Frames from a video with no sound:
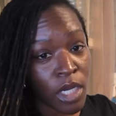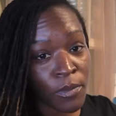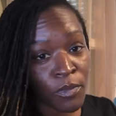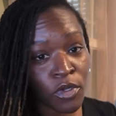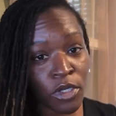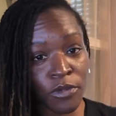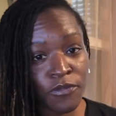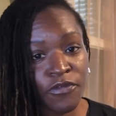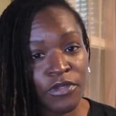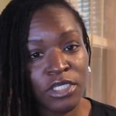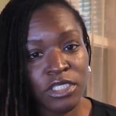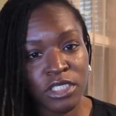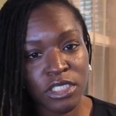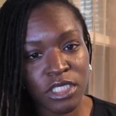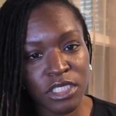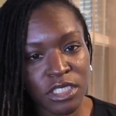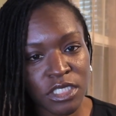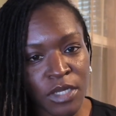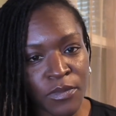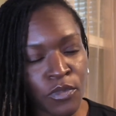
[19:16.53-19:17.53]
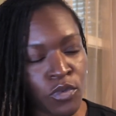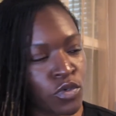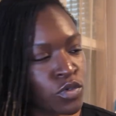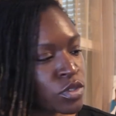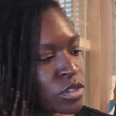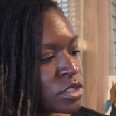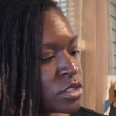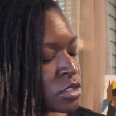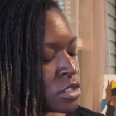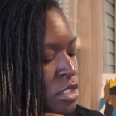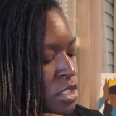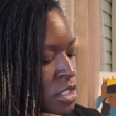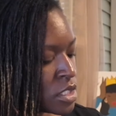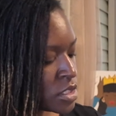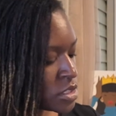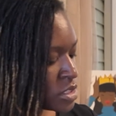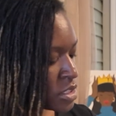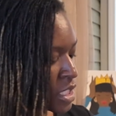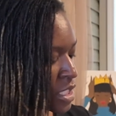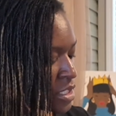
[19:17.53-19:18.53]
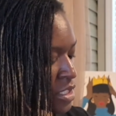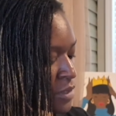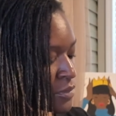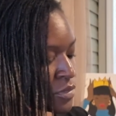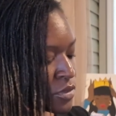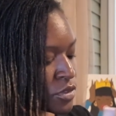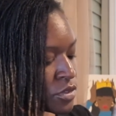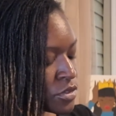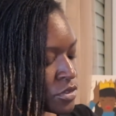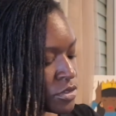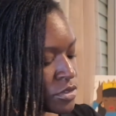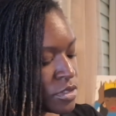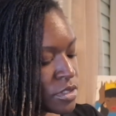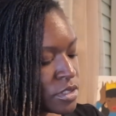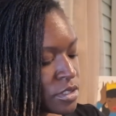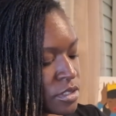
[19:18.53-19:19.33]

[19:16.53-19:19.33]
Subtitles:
I'm going to finish this because I'm on day number,